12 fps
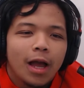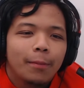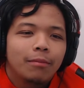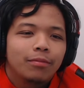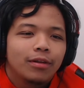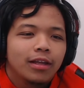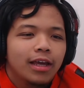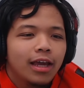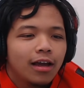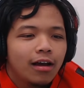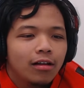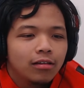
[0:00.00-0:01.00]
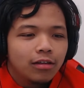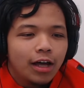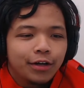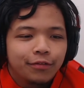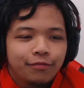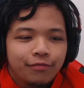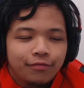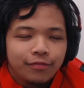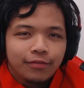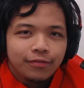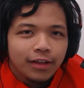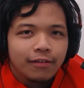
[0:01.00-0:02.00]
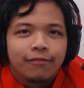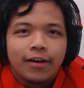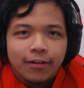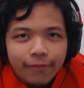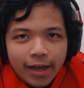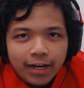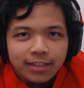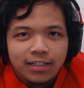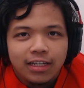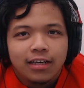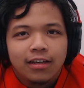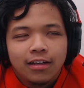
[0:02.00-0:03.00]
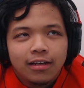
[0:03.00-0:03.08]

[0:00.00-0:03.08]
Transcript: I've been playing a lot of like Final Fantasy.